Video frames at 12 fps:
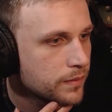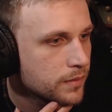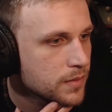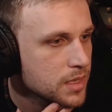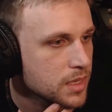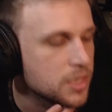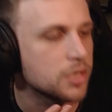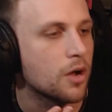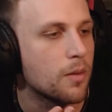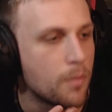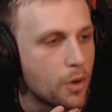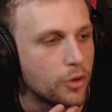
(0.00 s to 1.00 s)
So still
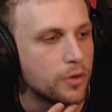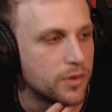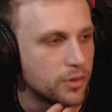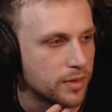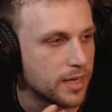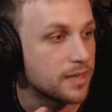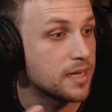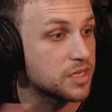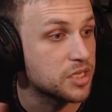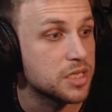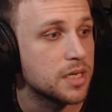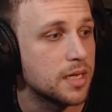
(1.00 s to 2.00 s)
got motive and all that.
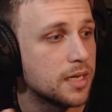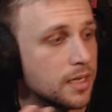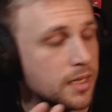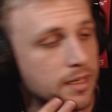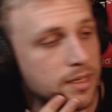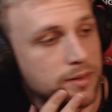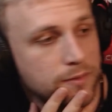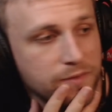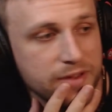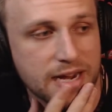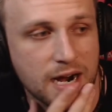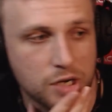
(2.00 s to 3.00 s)
That's the
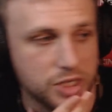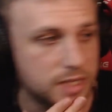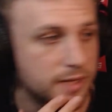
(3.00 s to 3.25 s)
VR stuff.